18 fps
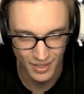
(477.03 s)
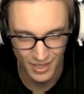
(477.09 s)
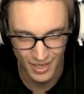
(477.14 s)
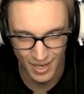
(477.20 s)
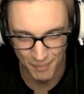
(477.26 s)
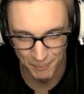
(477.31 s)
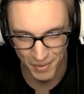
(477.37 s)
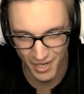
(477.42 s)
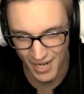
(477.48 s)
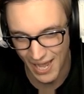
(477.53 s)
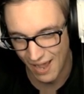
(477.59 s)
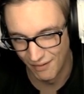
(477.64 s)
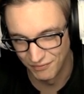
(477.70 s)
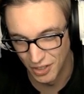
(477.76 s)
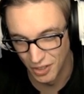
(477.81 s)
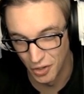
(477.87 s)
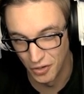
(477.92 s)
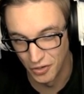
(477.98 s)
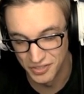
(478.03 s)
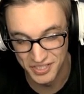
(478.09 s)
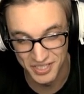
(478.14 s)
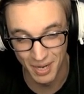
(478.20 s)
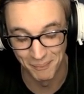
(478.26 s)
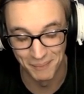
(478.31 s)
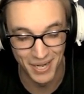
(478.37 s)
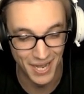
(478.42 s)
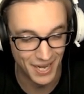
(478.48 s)
I'm gonna have to learn
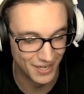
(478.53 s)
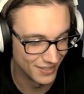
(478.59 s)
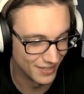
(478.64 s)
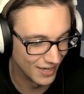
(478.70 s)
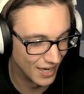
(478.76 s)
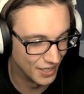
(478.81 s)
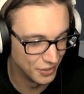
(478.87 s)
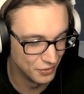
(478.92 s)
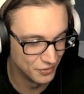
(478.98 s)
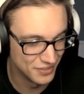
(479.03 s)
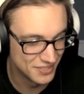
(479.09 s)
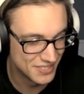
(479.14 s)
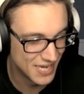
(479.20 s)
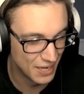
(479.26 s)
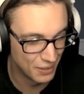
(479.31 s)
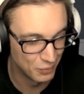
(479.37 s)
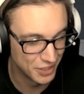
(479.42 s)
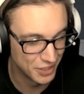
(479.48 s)
someday. I knew this day would